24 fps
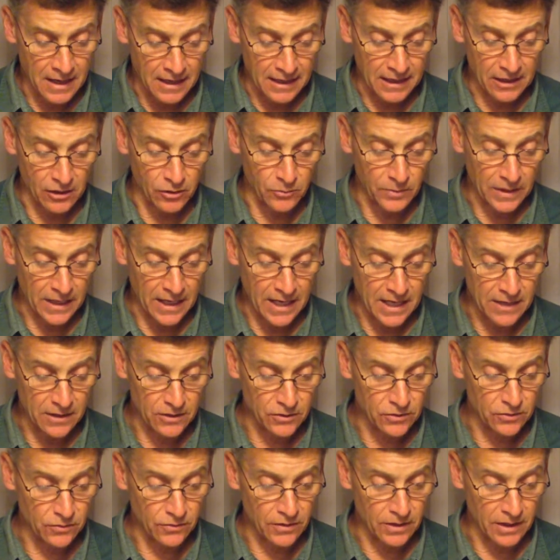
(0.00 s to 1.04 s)
it'll be handed
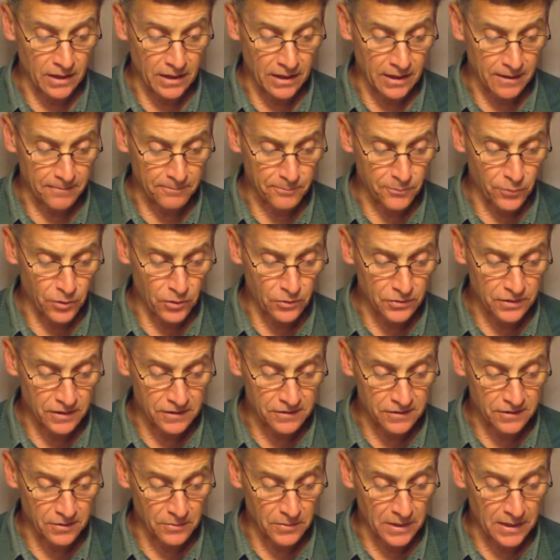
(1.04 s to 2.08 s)
to the
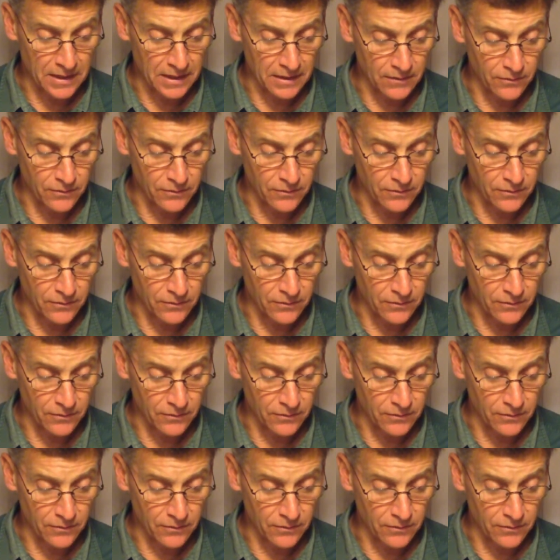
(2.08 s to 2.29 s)
protest committee